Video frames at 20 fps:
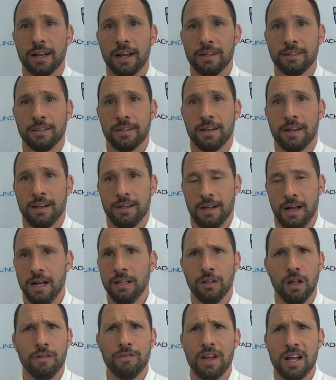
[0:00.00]
I
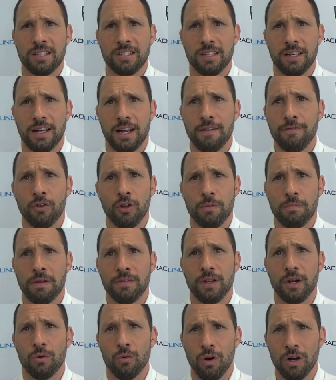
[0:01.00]
love that city. I've only
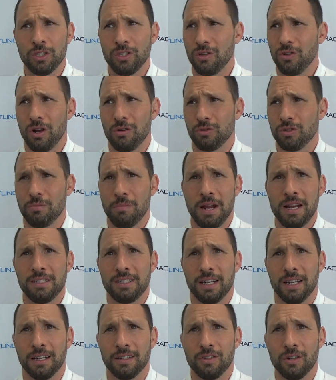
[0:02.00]
been there once. I thought it was
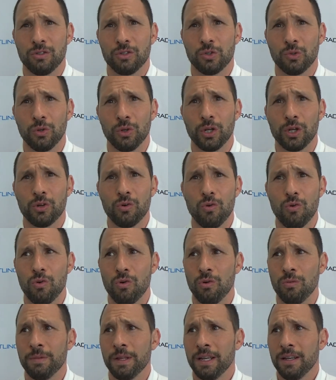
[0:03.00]
amazing. I thought it was really
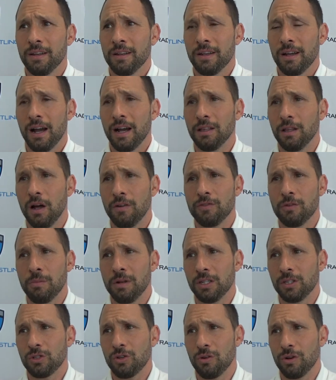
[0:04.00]
cool. I love the
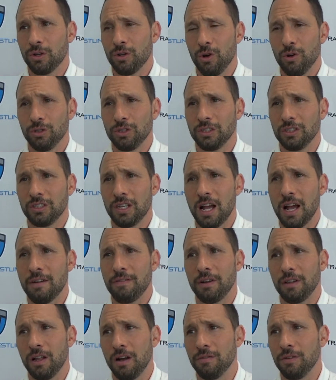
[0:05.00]
Minnesota coaching
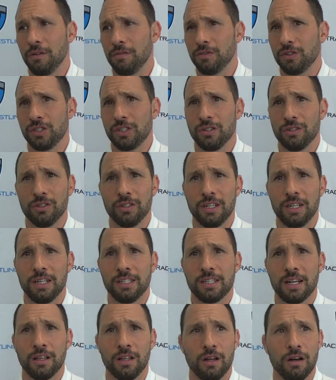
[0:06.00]
staff. I love their
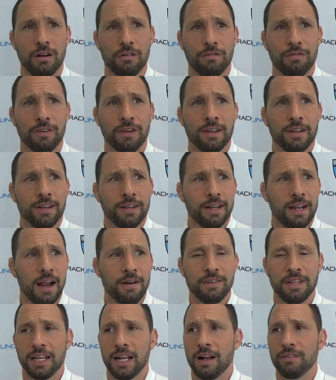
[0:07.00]
facilities. I love
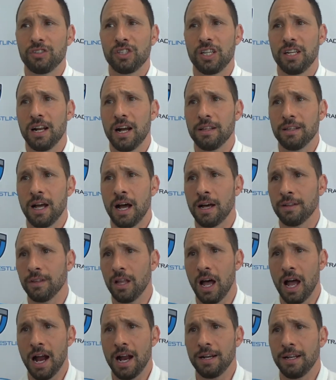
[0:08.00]
everything I've seen
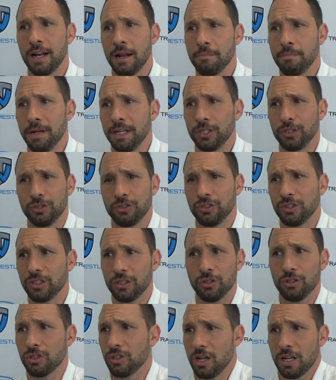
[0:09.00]
online and on pictures.
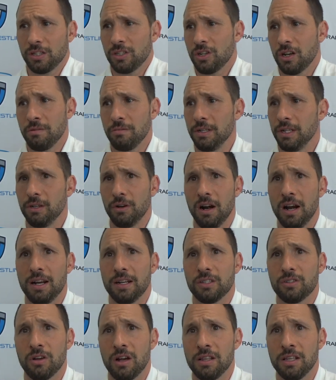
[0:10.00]
It looks like it's going to be
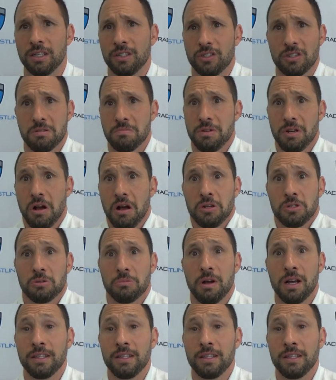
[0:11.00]
great, so I think it's going to be awesome.